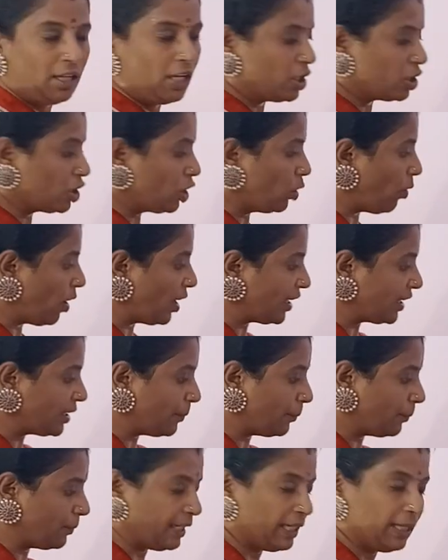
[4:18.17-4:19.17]
So what are
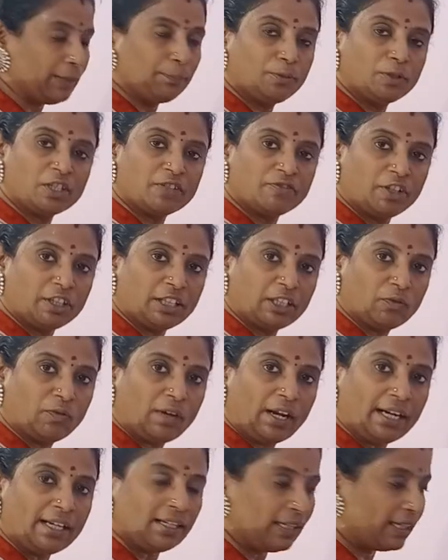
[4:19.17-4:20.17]
the inputs for that
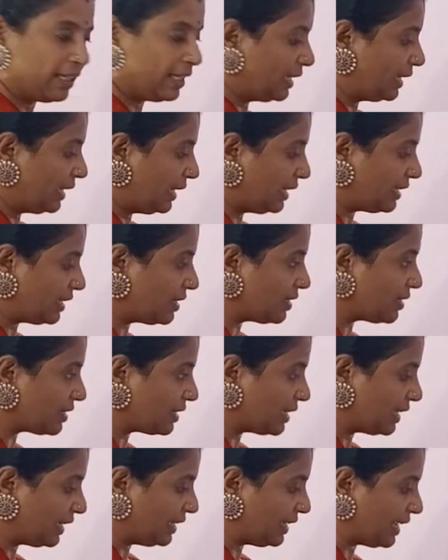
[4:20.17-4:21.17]
one? It is
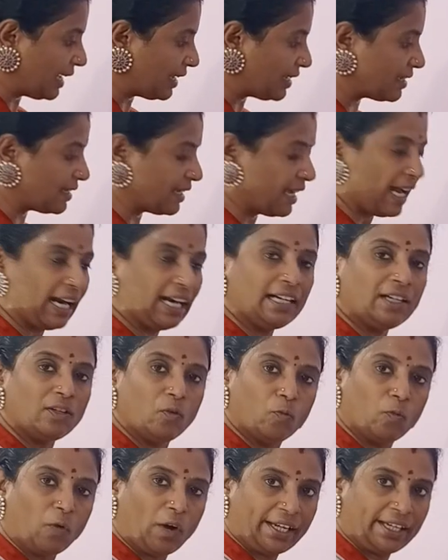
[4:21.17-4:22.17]
x and
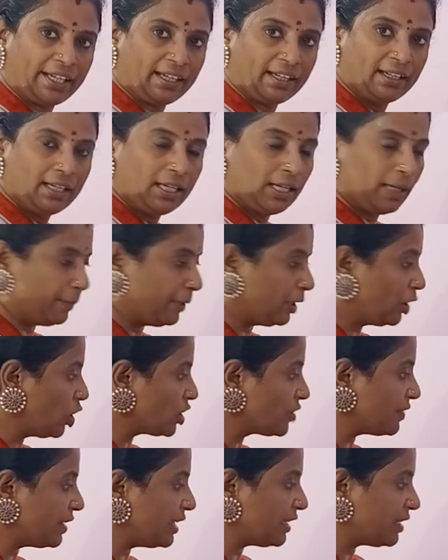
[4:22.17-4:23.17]
y,
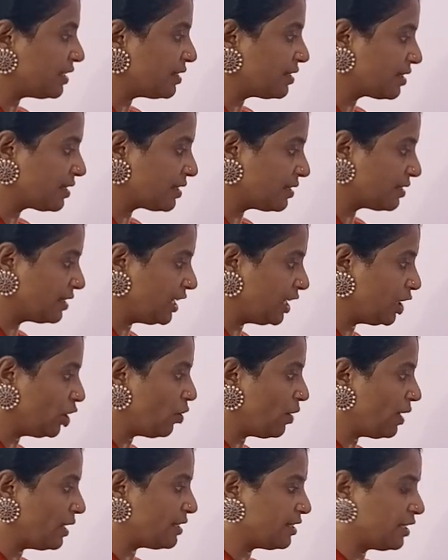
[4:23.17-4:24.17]
because when it is 0
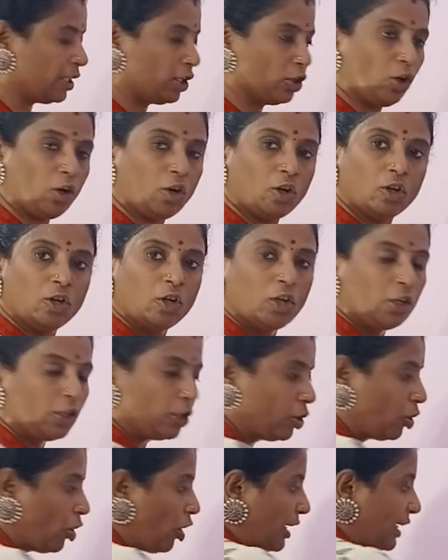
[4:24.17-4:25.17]
and 0,
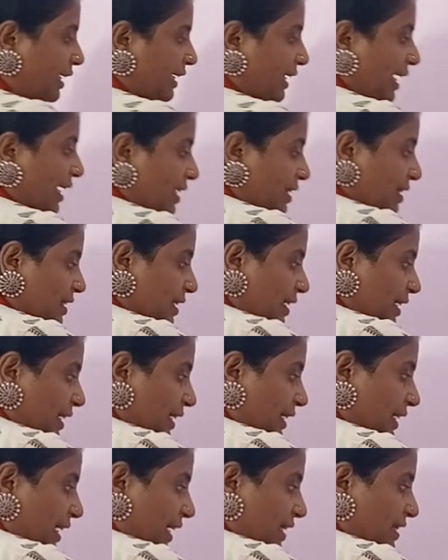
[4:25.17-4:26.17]
you call it as
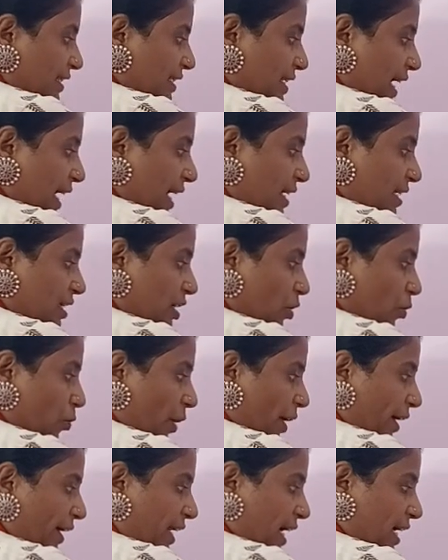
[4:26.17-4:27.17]
x dash
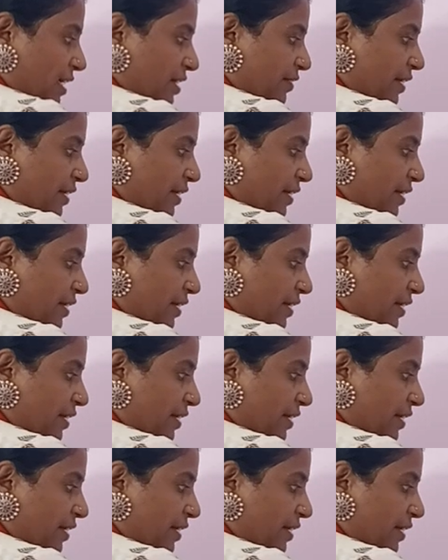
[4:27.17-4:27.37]
y dash.